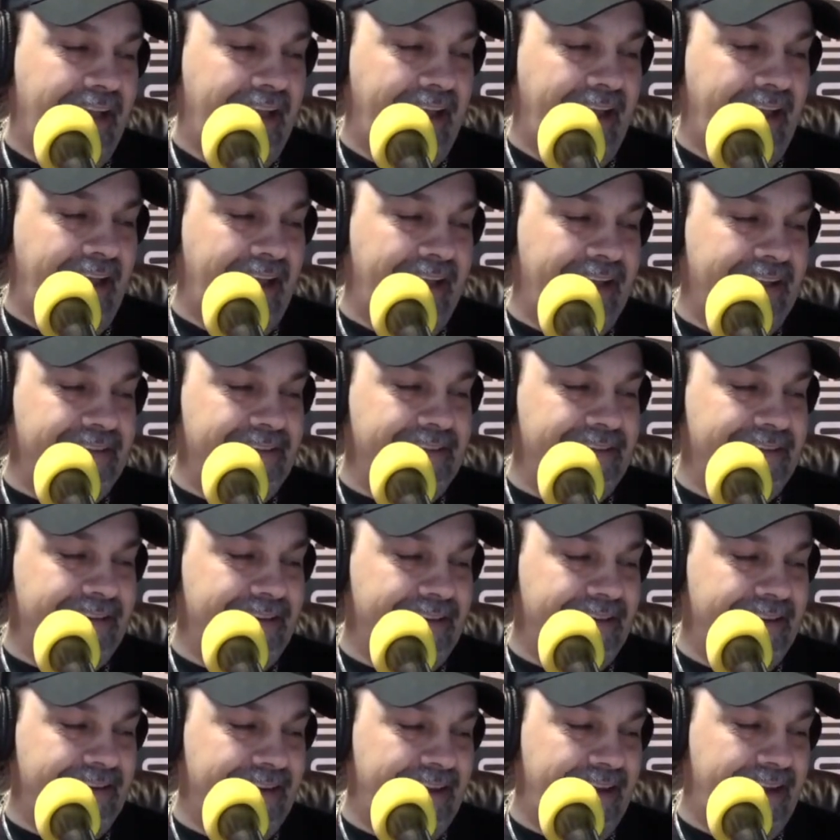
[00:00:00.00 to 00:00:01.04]
And
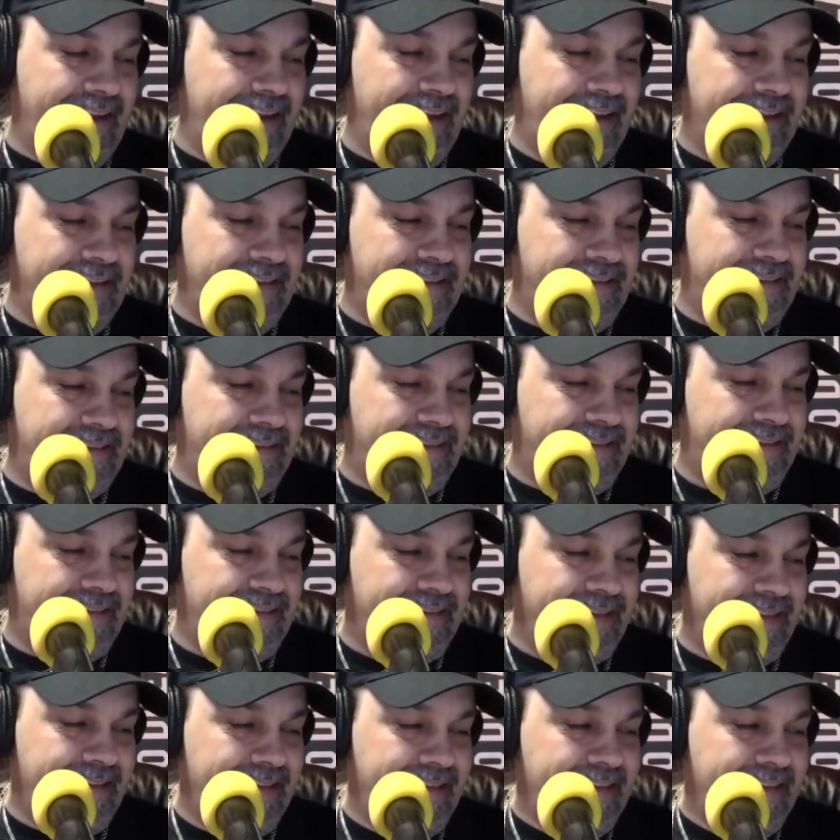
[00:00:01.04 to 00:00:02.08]
uh, I guess,